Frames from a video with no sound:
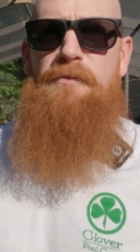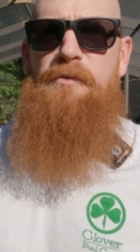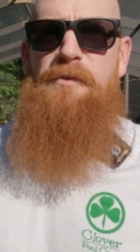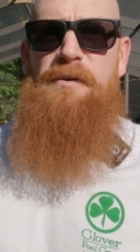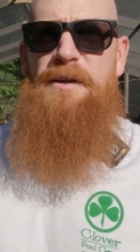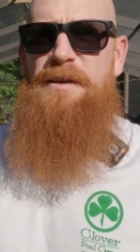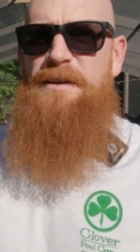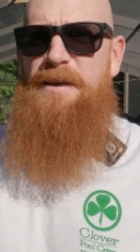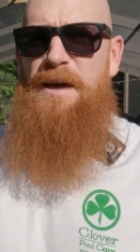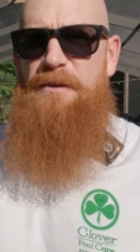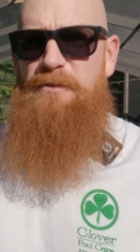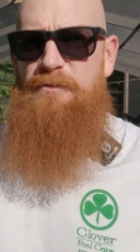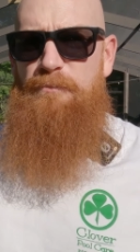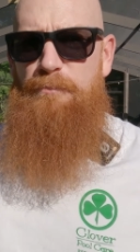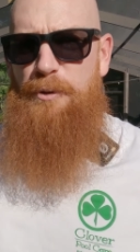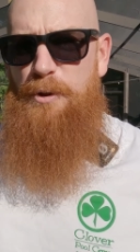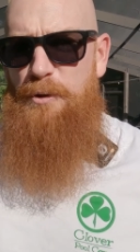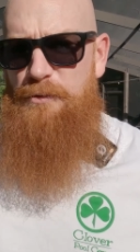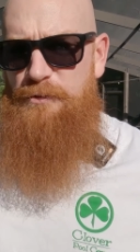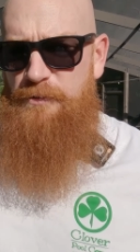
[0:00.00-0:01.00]
for any kind
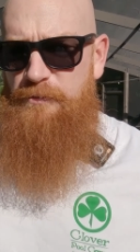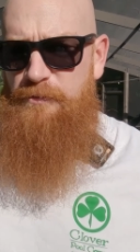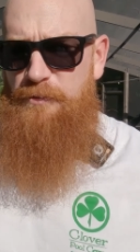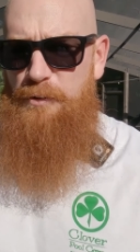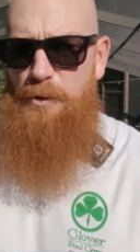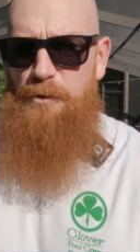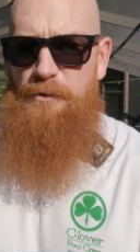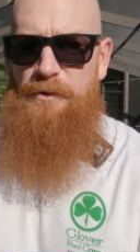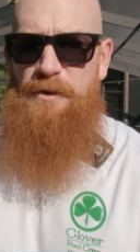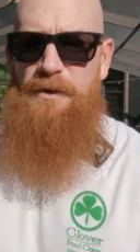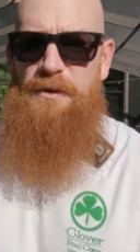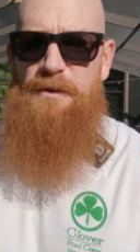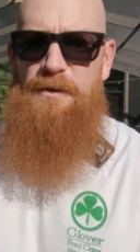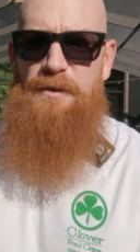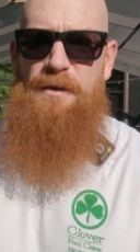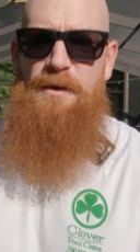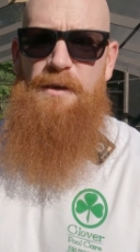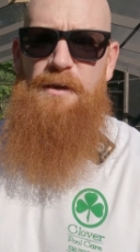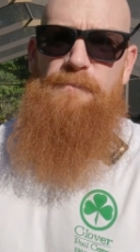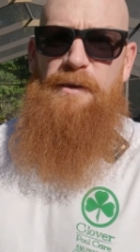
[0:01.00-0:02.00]
of boost of chlorine.
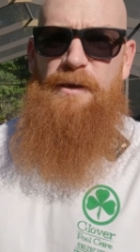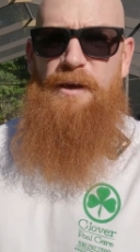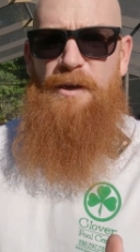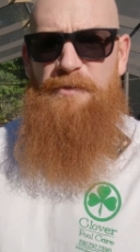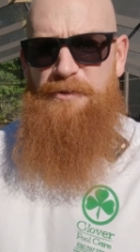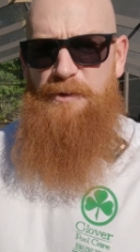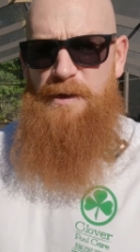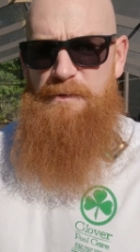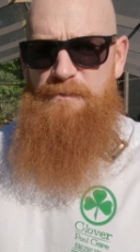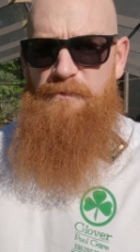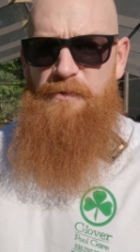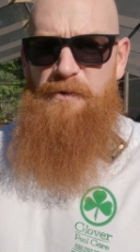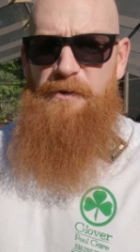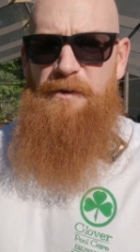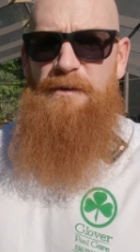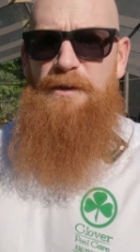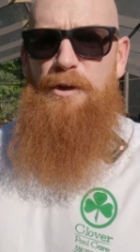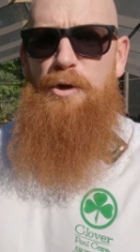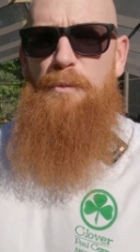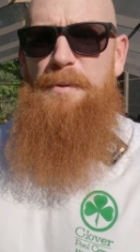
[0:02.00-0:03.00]
They also have a
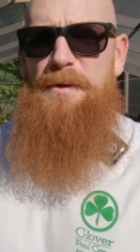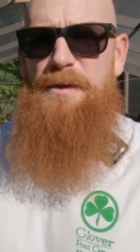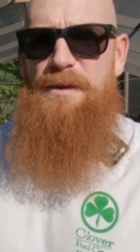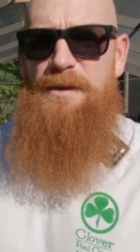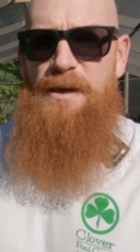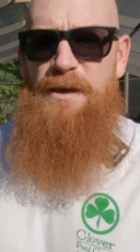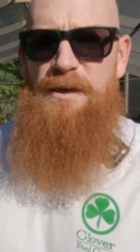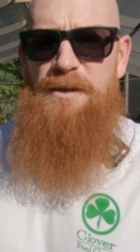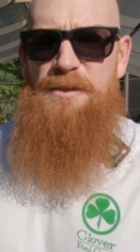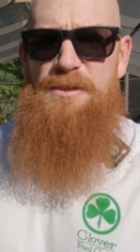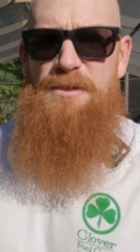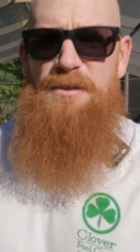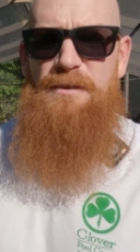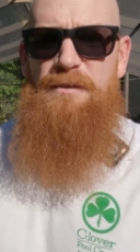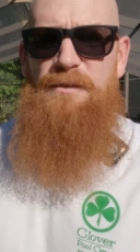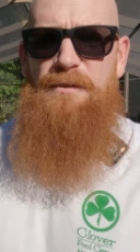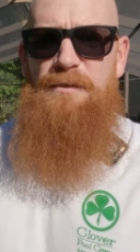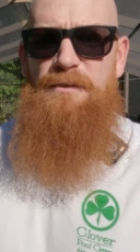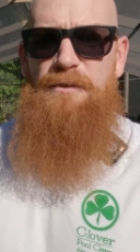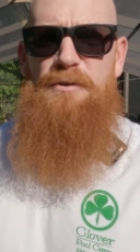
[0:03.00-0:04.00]
very low pH,
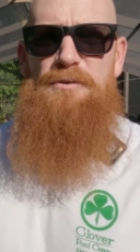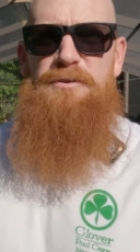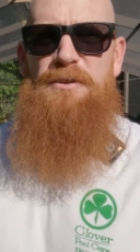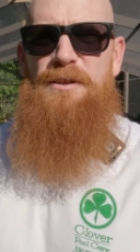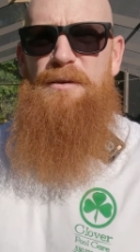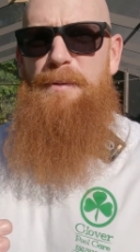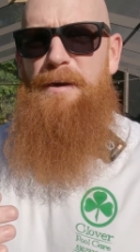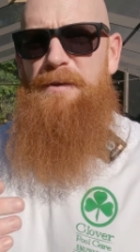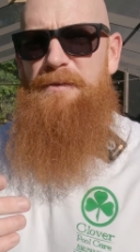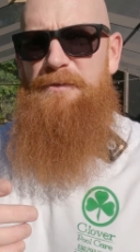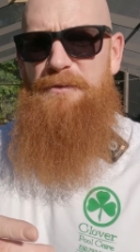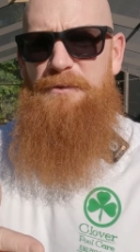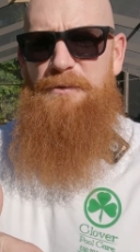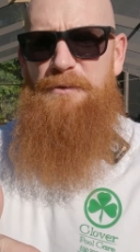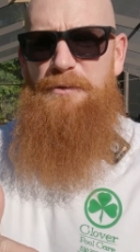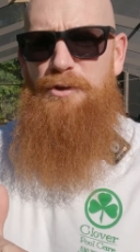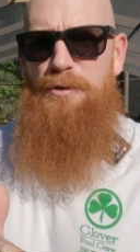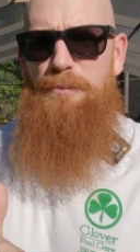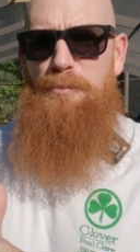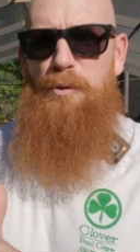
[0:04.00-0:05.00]
usually about
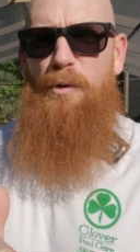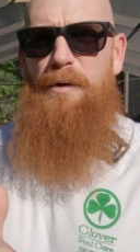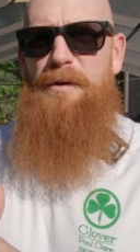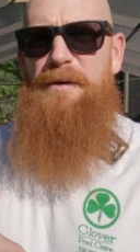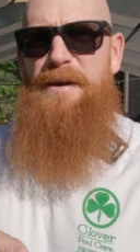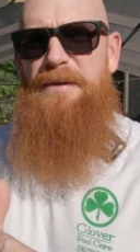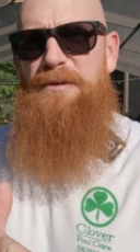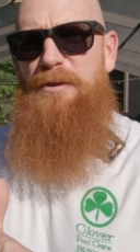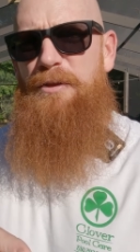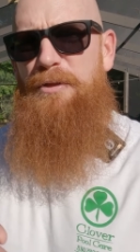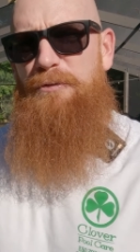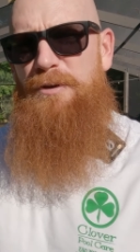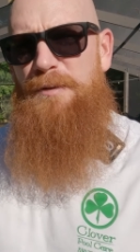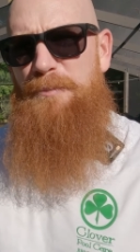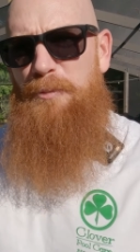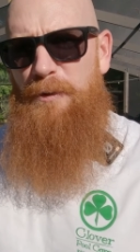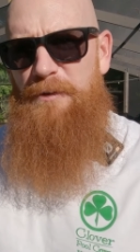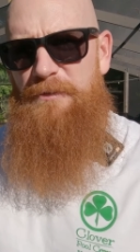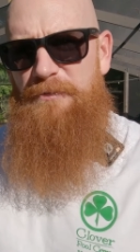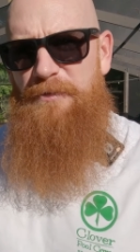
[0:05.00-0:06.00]
2.8 to
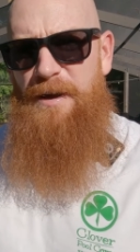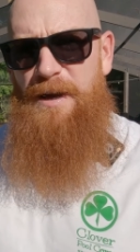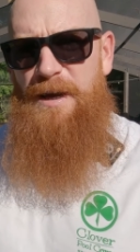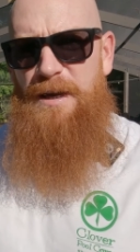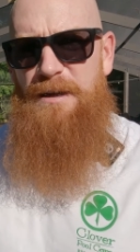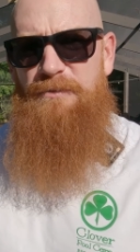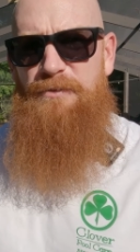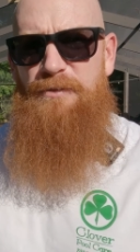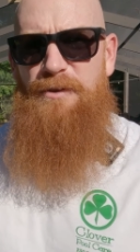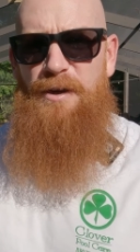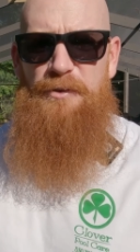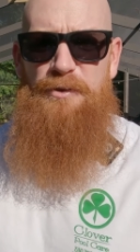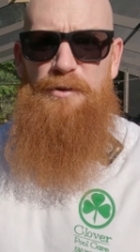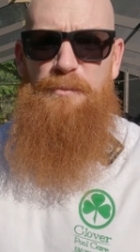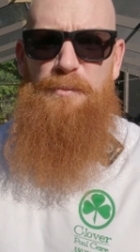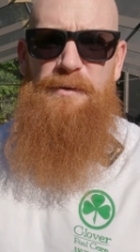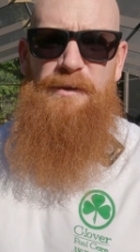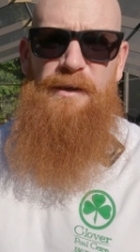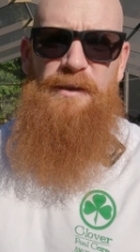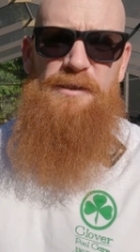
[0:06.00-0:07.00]
3.5 on your
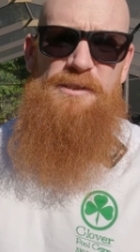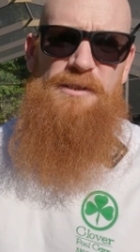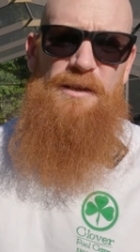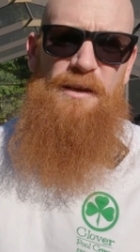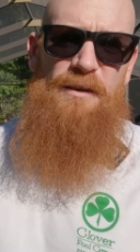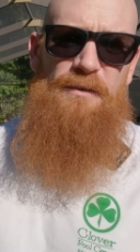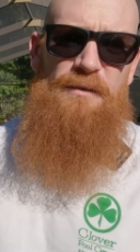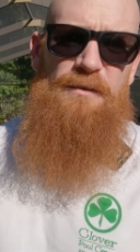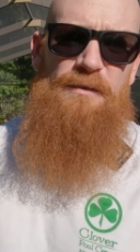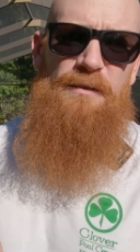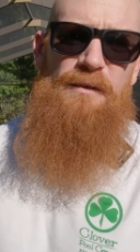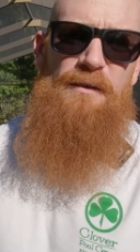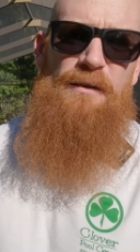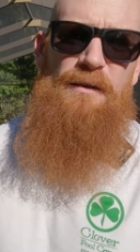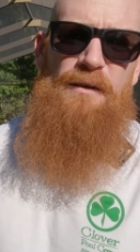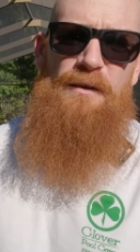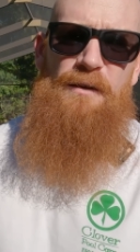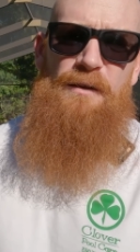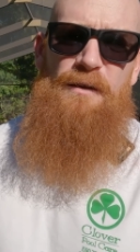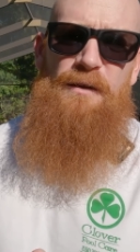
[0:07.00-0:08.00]
pH scale.
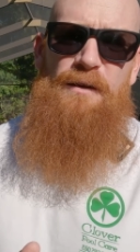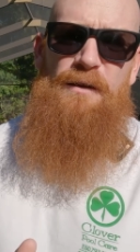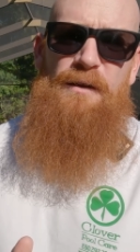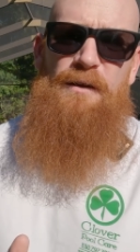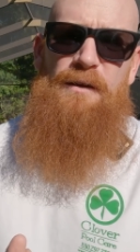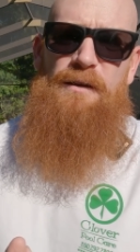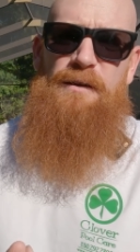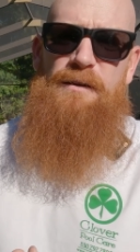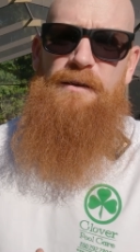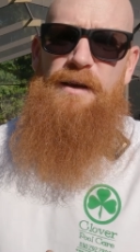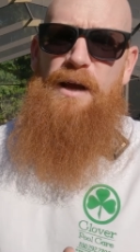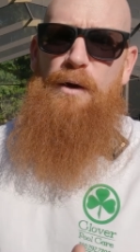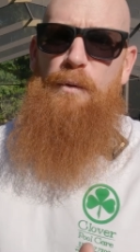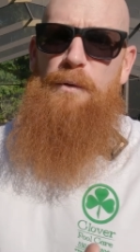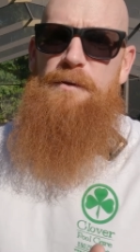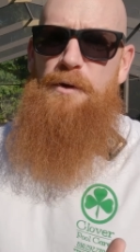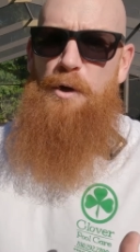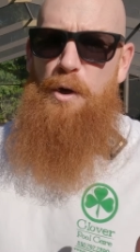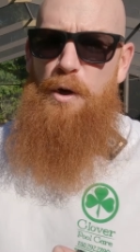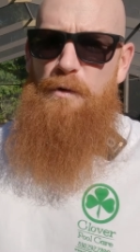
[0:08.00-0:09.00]
Now,
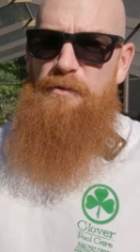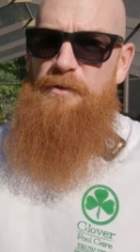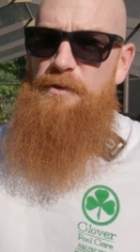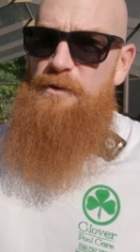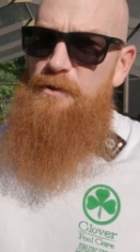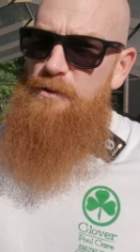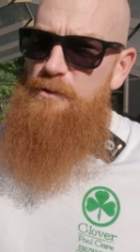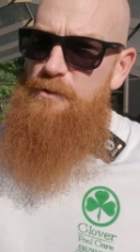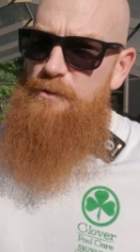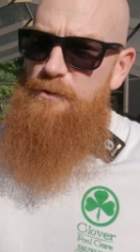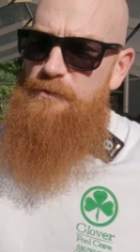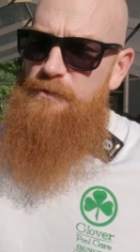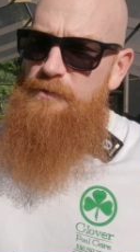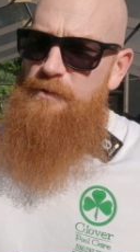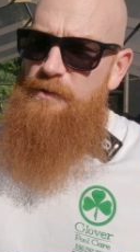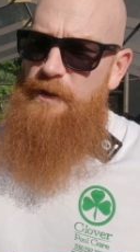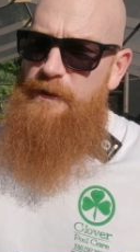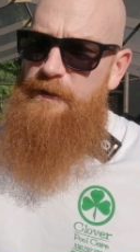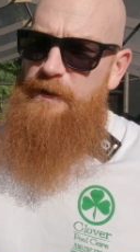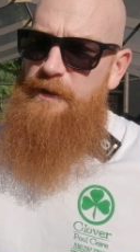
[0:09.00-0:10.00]
when
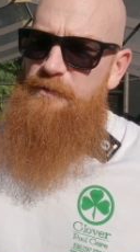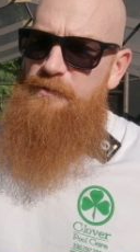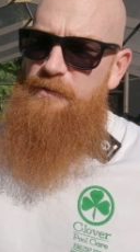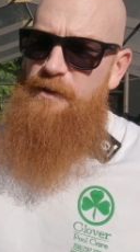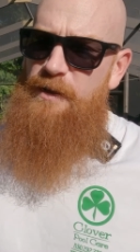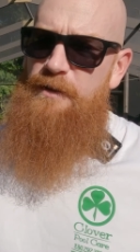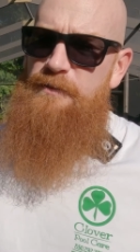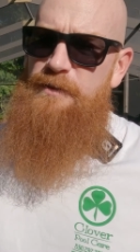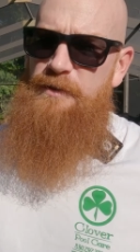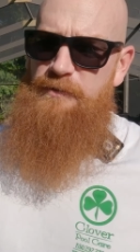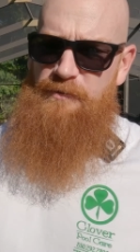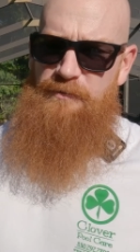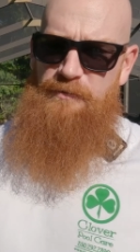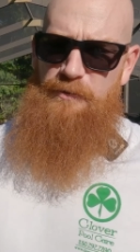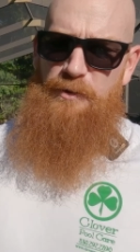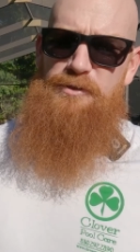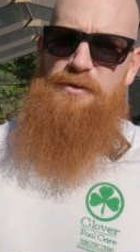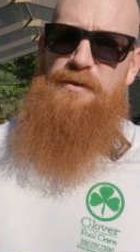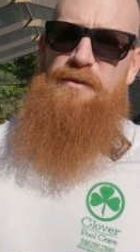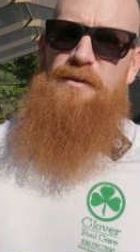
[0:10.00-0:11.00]
overused, like I said, this is
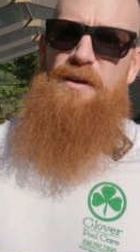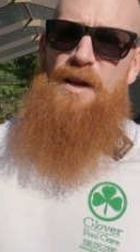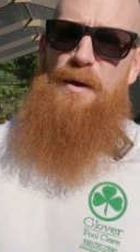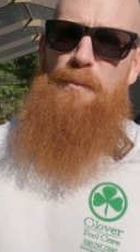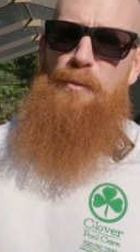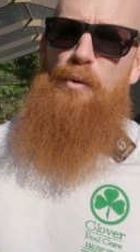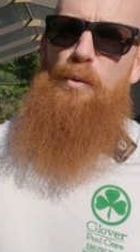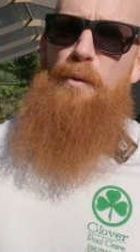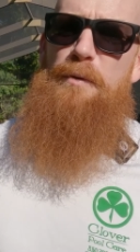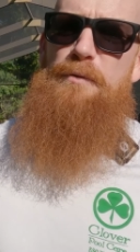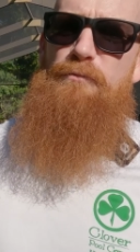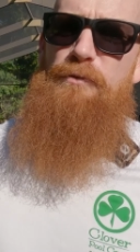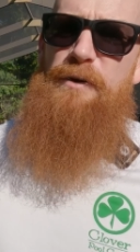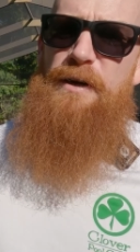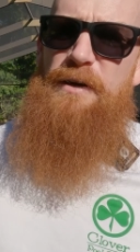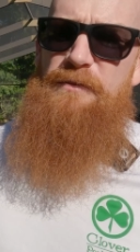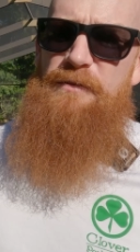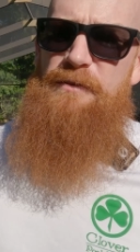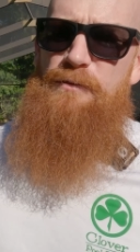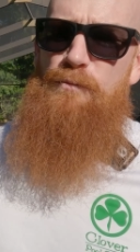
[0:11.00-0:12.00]
usually the #1
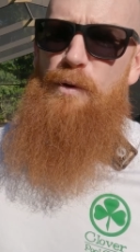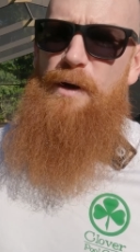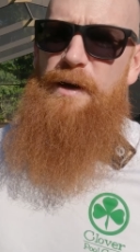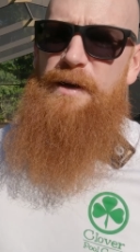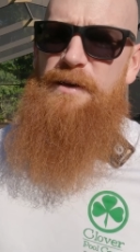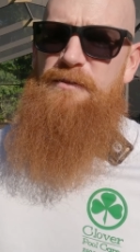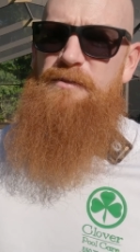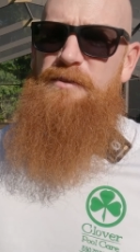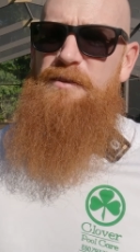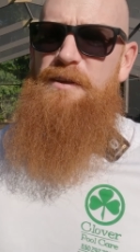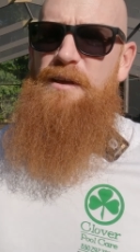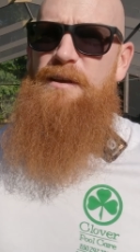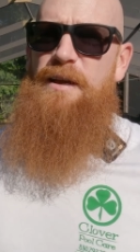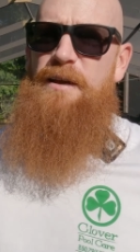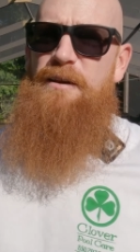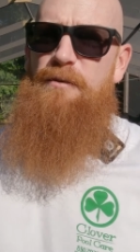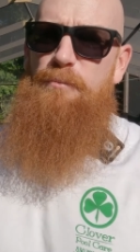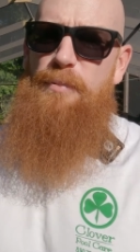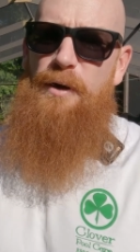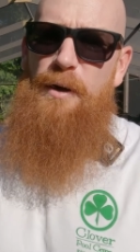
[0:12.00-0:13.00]
reason why I see a
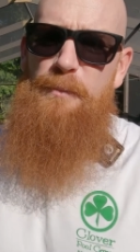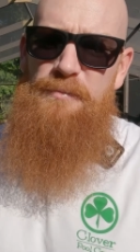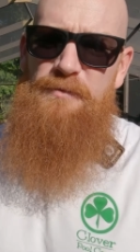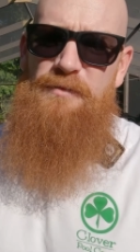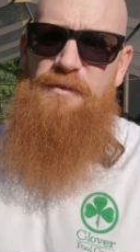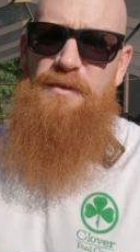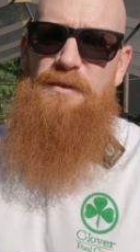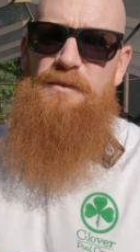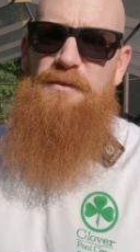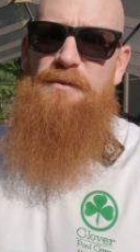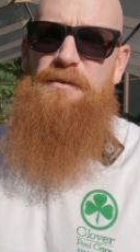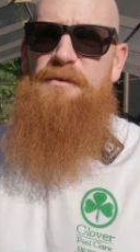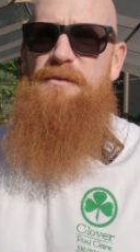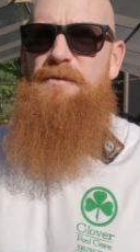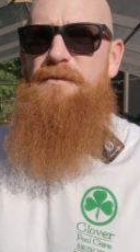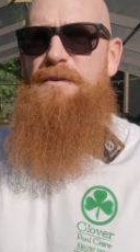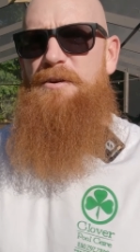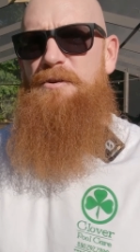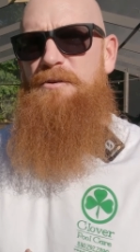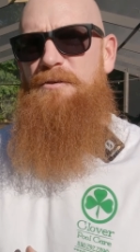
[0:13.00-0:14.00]
lot of pump
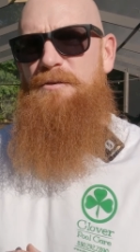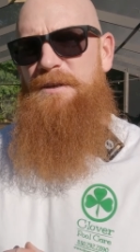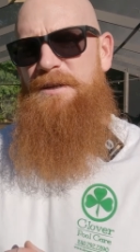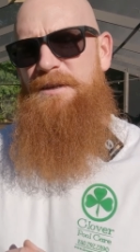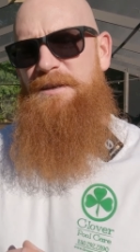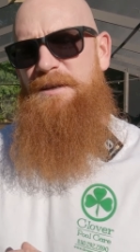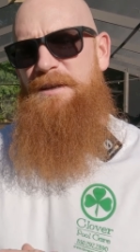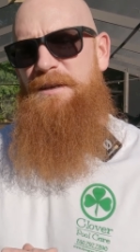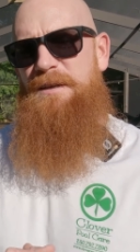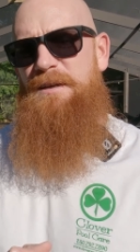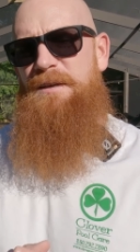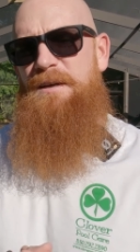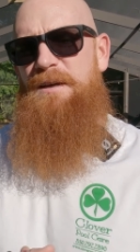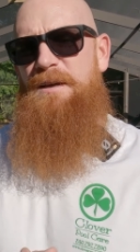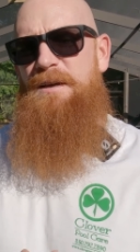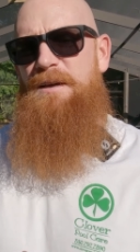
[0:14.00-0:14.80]
seals that are leaking.